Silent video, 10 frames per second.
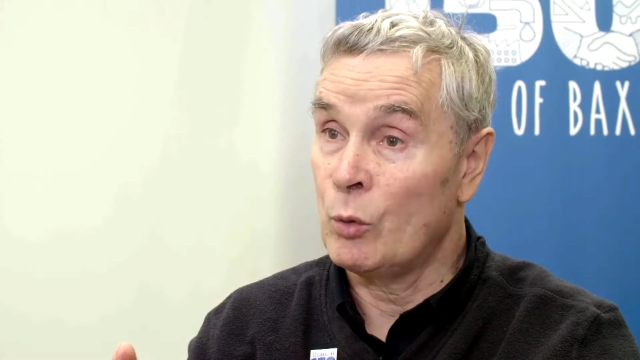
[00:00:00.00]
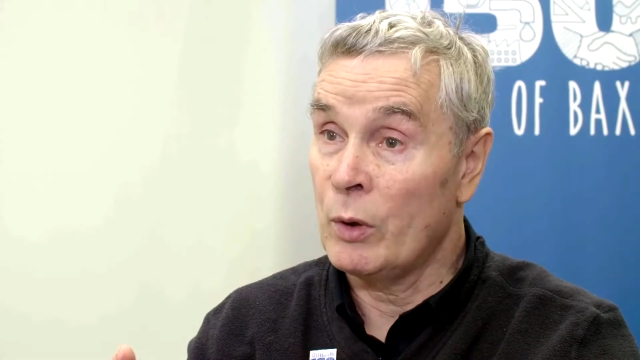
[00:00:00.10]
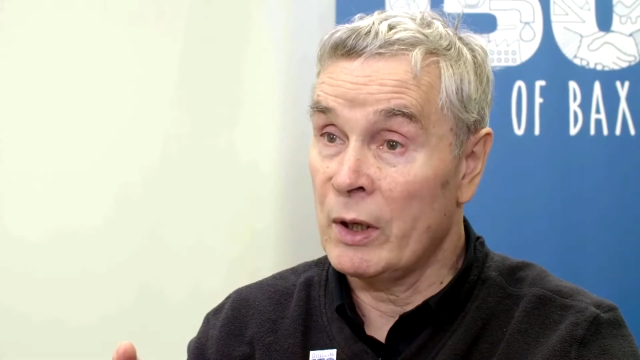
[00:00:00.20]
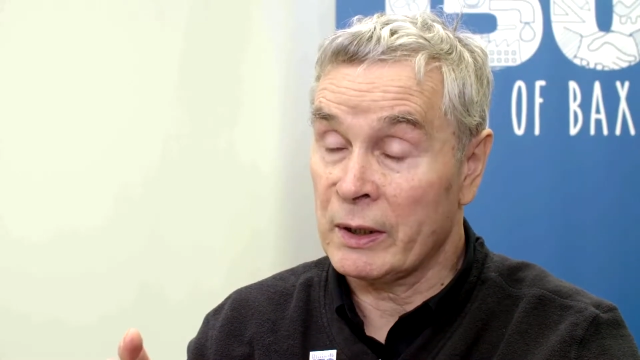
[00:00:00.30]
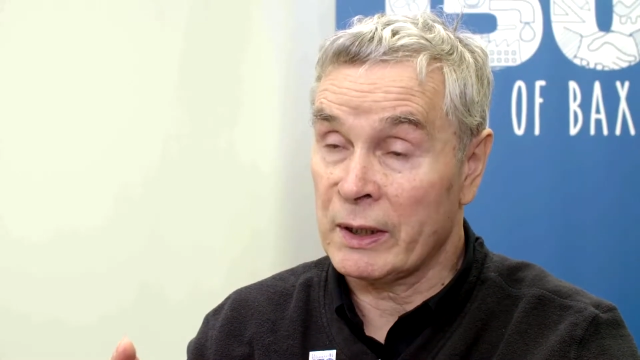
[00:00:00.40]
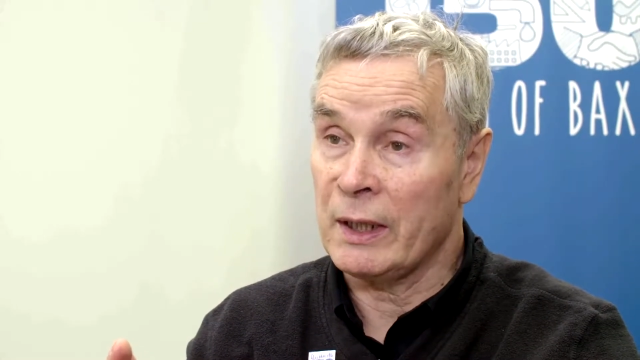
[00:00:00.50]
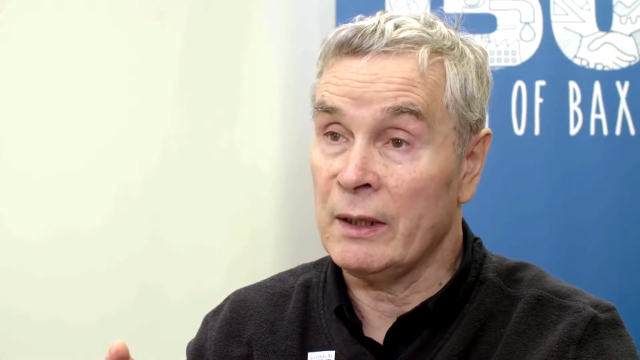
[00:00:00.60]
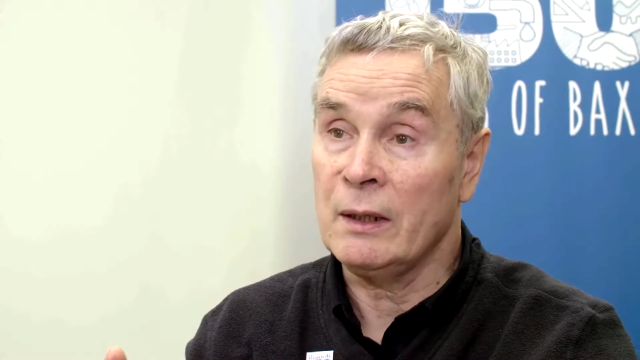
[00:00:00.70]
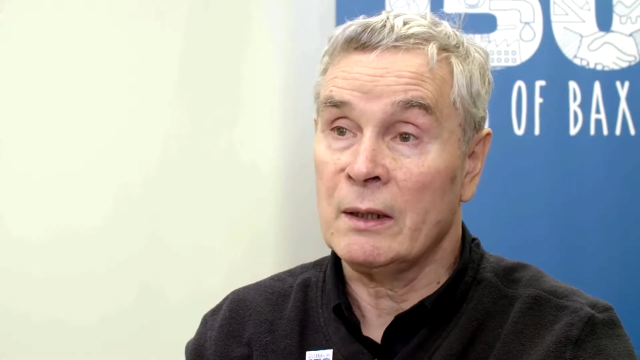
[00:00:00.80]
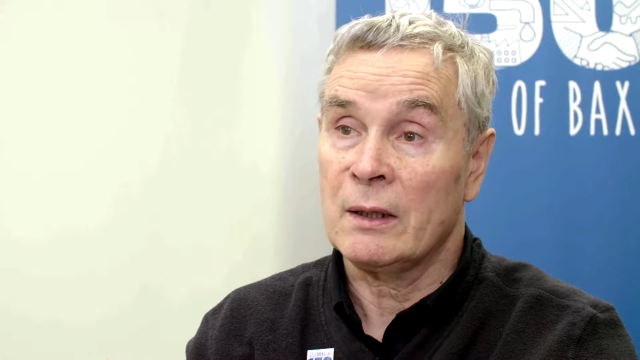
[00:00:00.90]

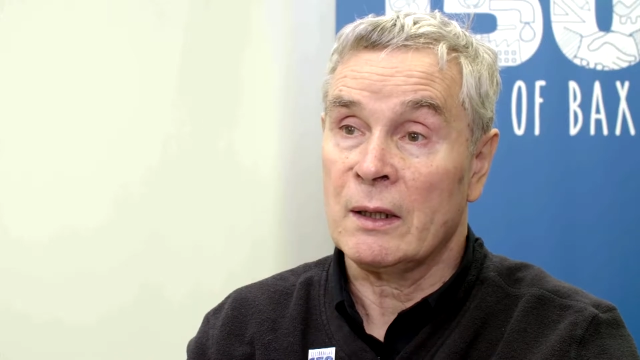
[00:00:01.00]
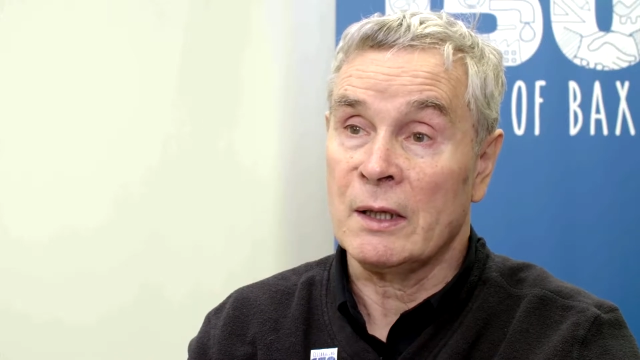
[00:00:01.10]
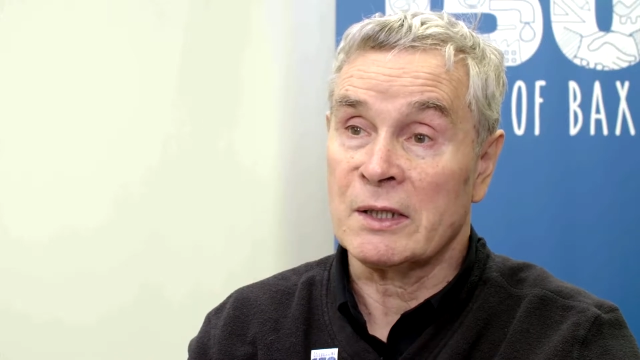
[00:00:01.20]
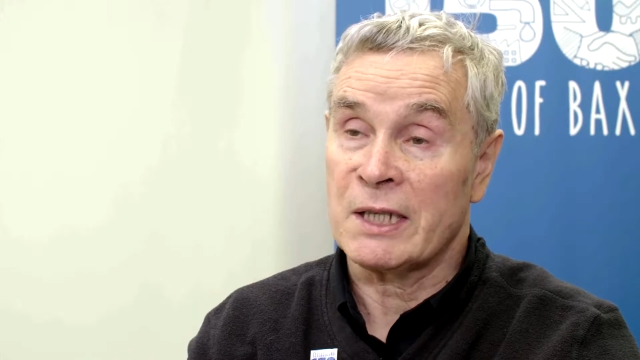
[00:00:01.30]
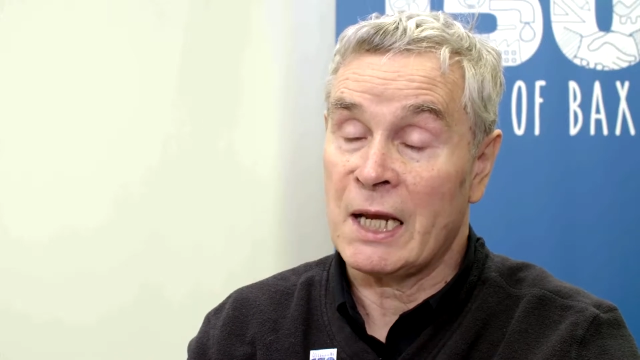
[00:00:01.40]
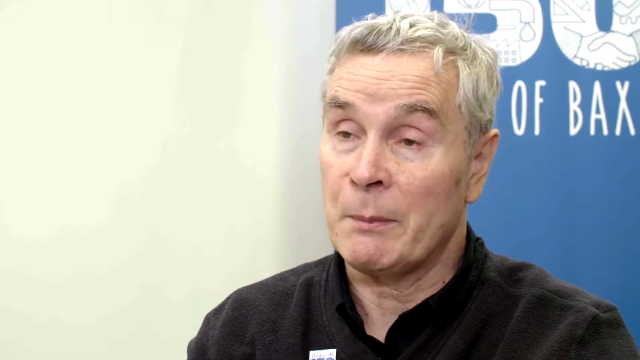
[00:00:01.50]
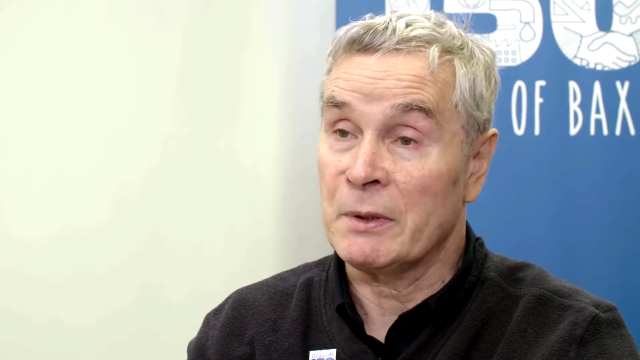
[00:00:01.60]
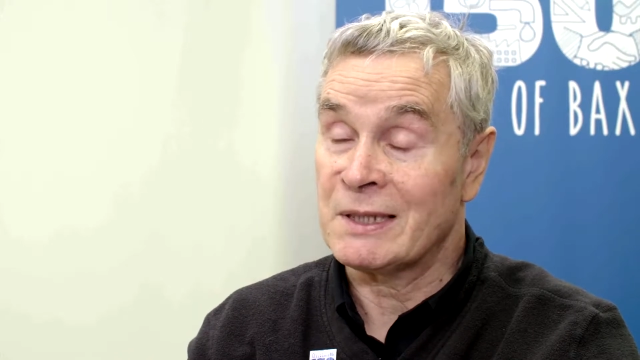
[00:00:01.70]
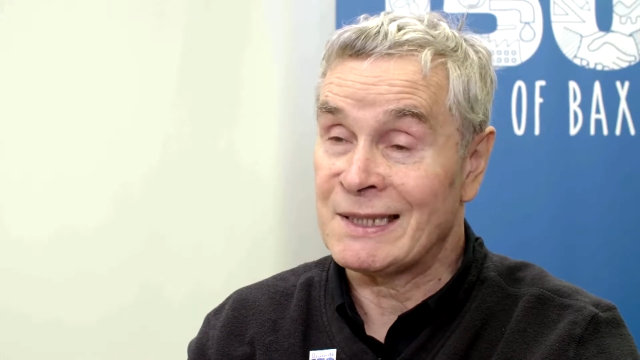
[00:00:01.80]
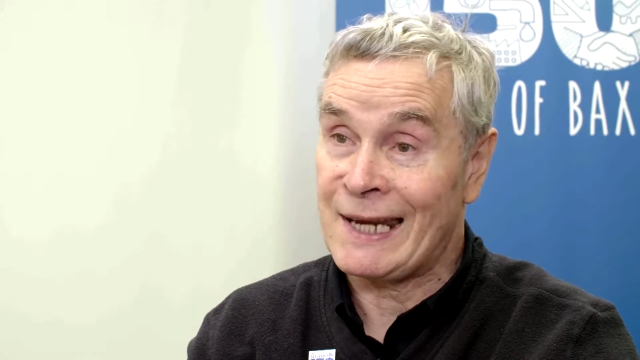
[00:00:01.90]
working and still able
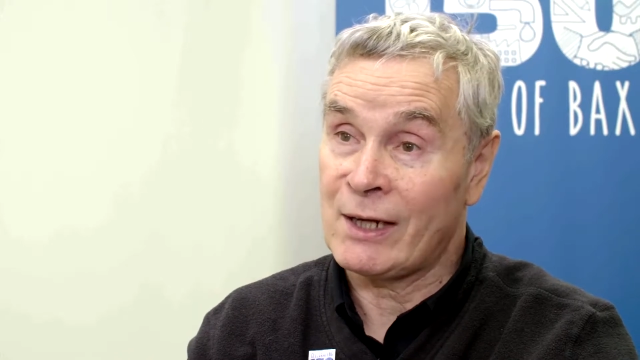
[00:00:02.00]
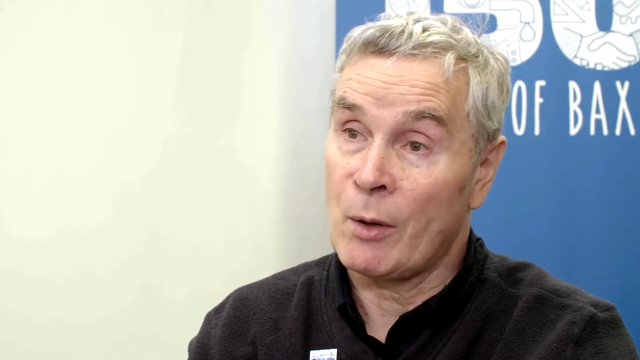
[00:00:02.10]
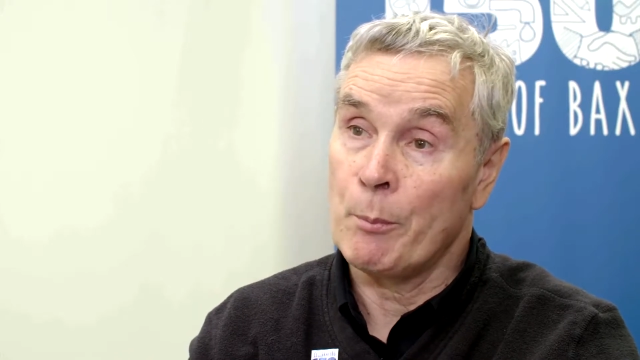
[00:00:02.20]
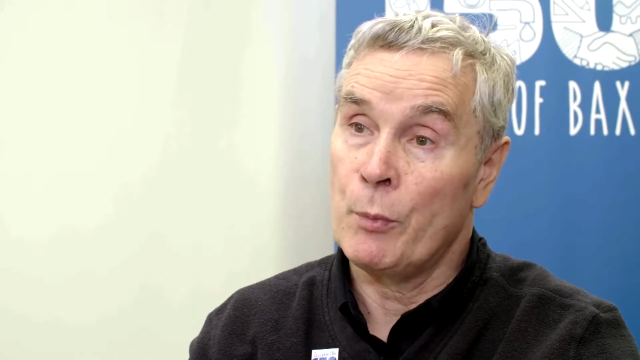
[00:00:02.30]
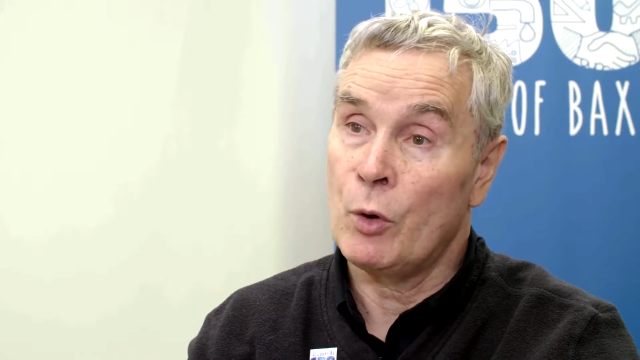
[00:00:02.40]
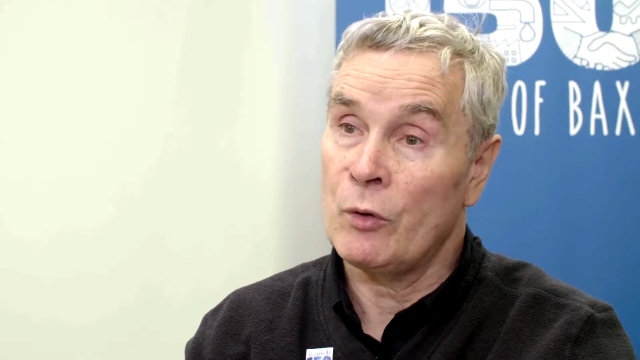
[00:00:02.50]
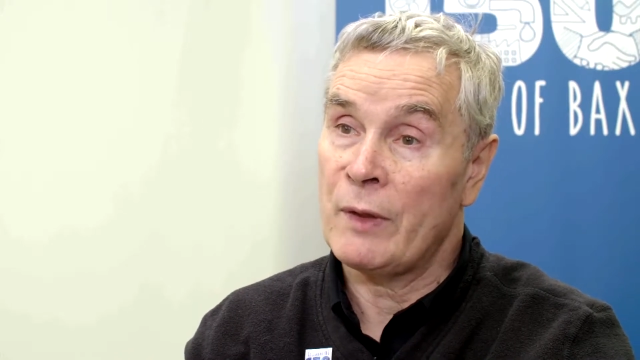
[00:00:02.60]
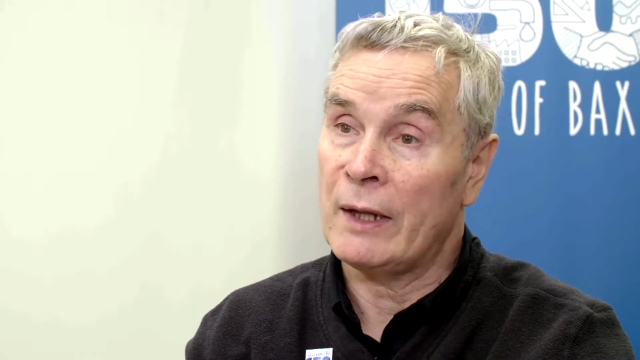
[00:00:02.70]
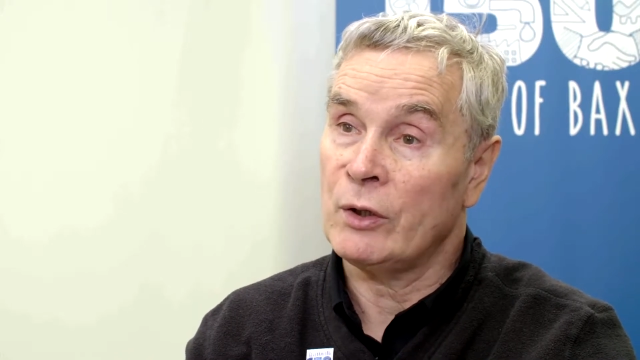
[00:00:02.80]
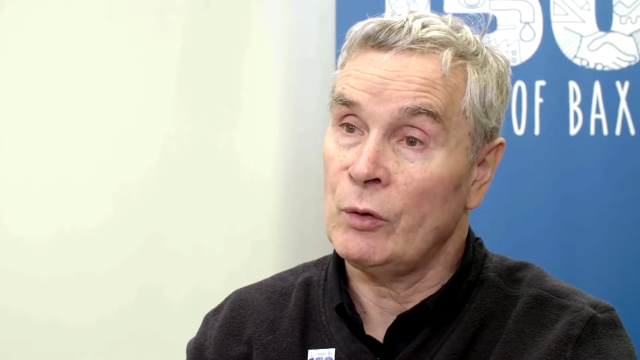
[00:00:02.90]
to take on board
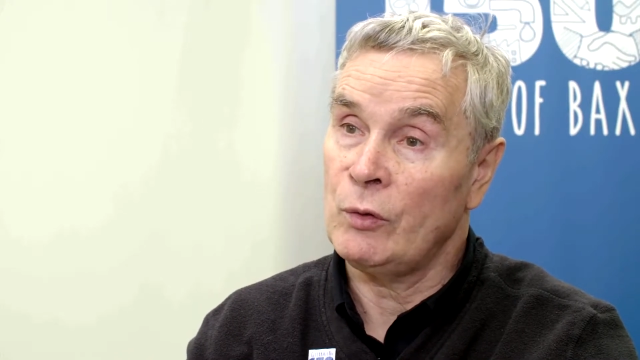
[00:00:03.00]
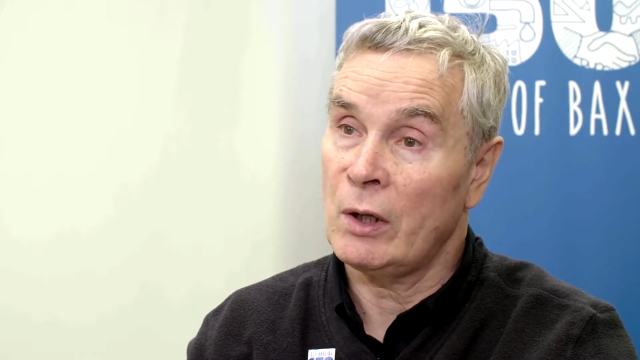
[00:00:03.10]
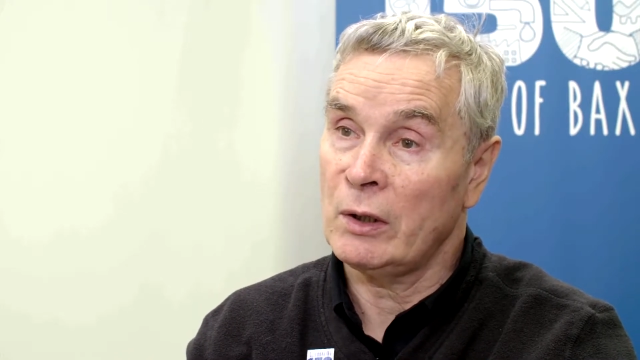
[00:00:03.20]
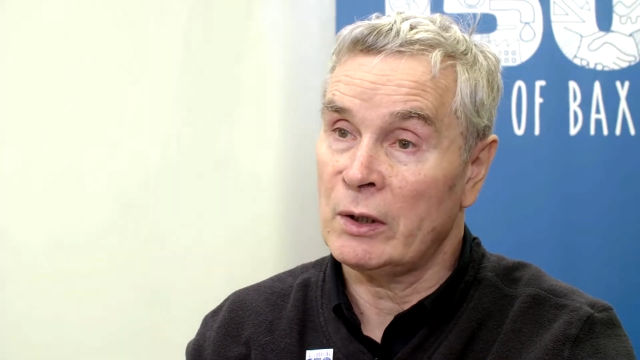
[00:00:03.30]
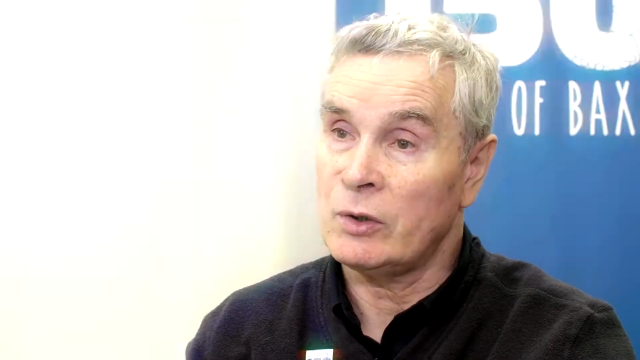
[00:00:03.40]
that new knowledge.